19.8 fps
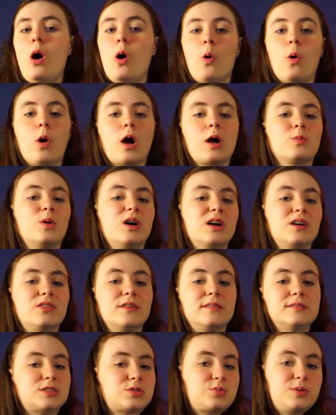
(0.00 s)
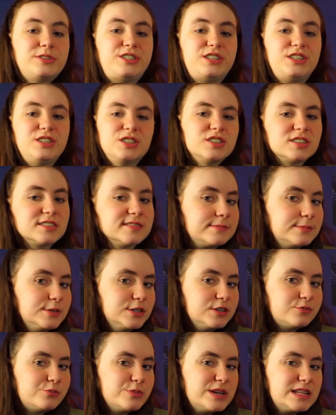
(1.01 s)
or one of those twitchy nerve
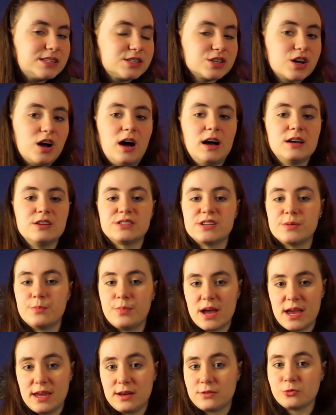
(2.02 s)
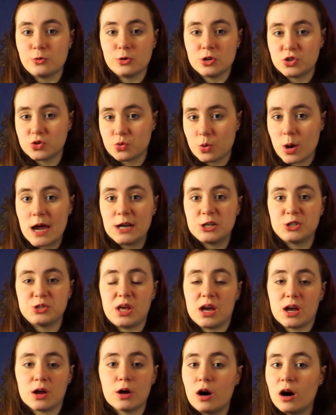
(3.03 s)
movements caused a bite or a scratch
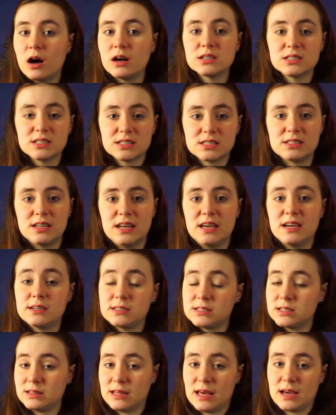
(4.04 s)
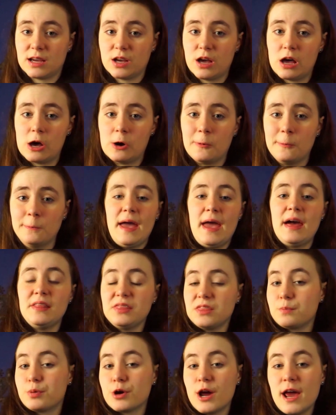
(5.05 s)
that caused the snake to let go.
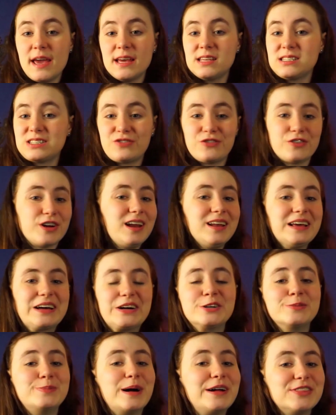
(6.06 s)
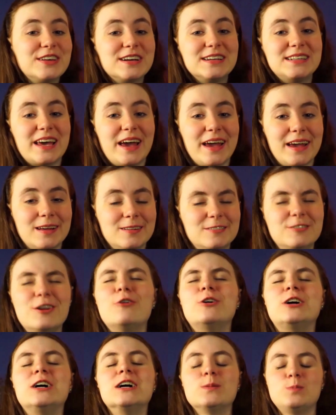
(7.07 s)
And the prey is free to go about their day.
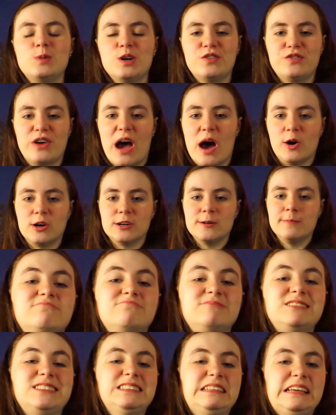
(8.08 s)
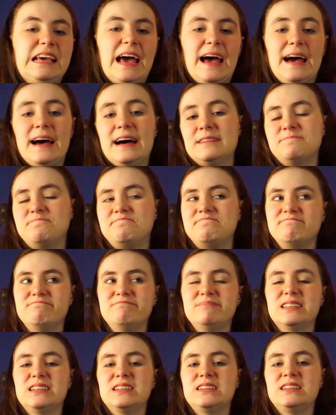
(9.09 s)
No harm, no foul. Yeah,
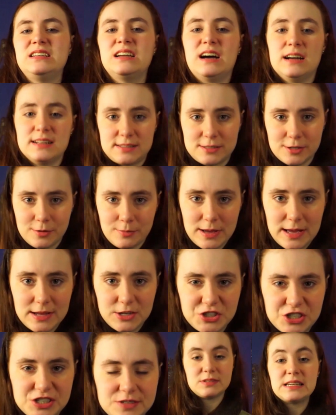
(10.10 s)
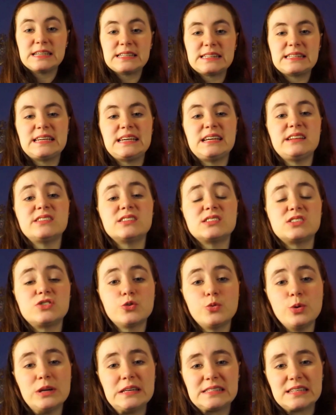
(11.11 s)
not so much much. You see, the
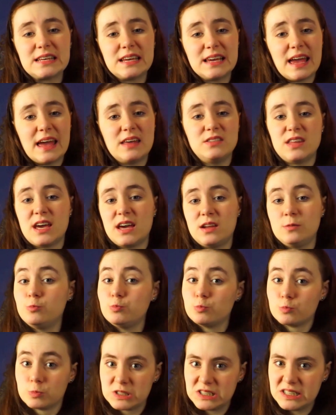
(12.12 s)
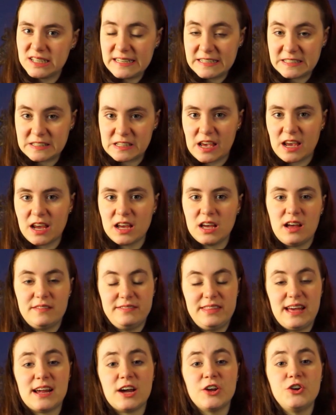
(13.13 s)
squeezing and then releasing of
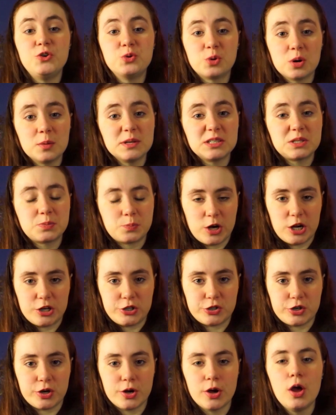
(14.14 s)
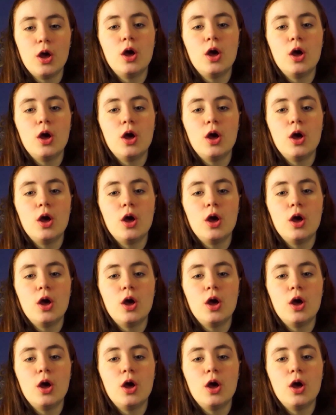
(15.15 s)
that enormous pressure